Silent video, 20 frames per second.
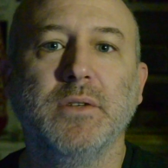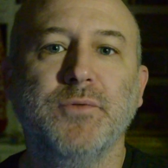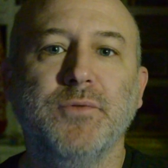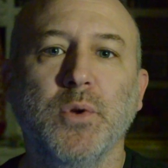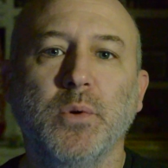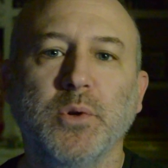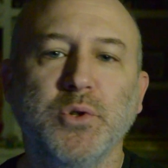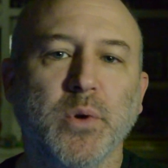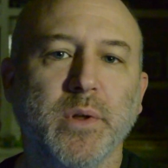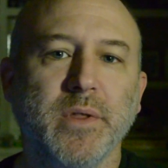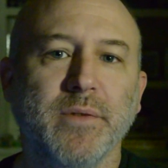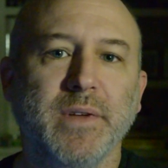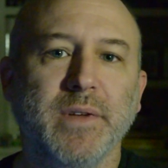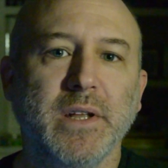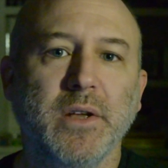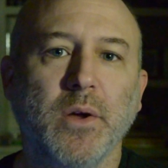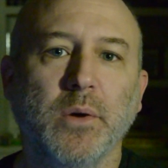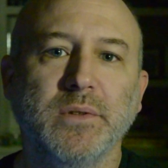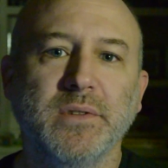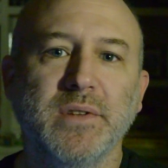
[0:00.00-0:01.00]
If you enjoyed the
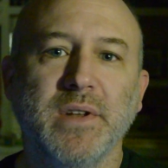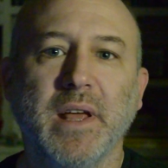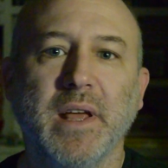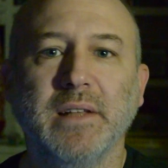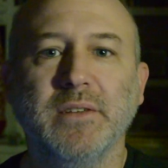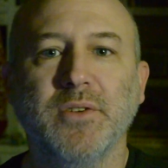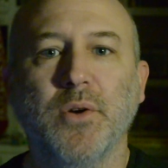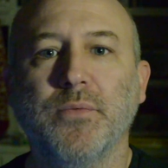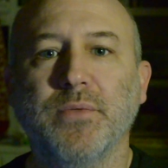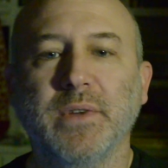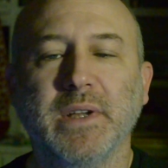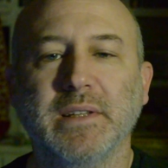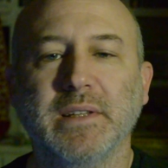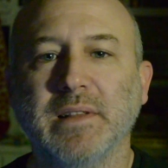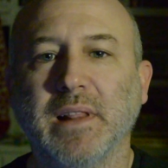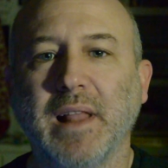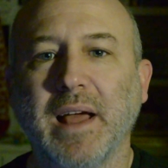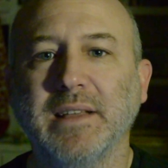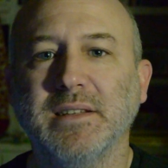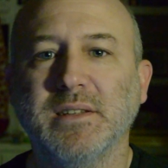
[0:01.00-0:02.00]
video today, don't forget
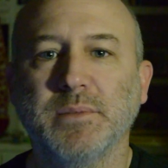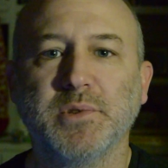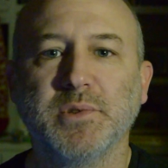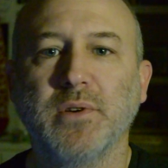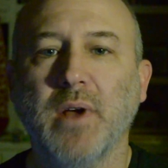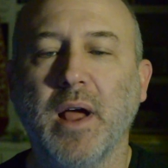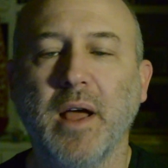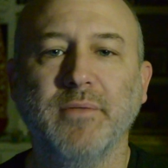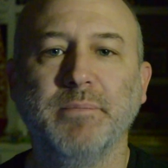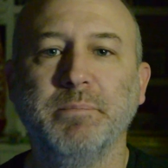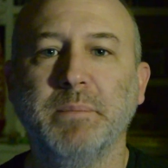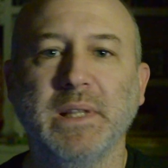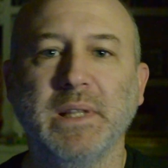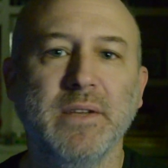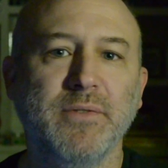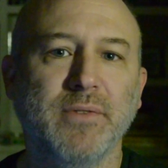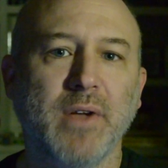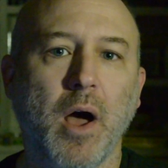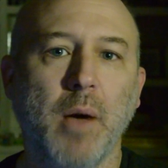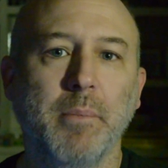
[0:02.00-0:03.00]
to like, subscribe,
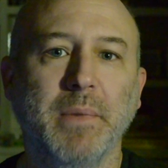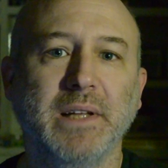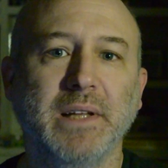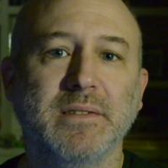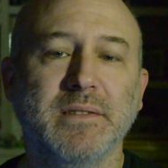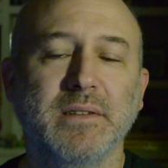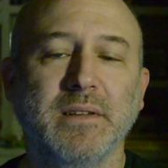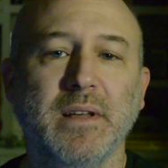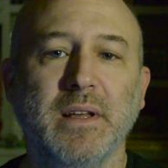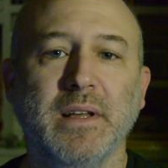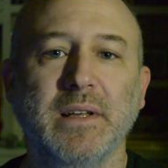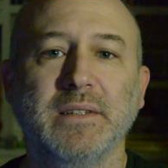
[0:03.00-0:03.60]
leave comments.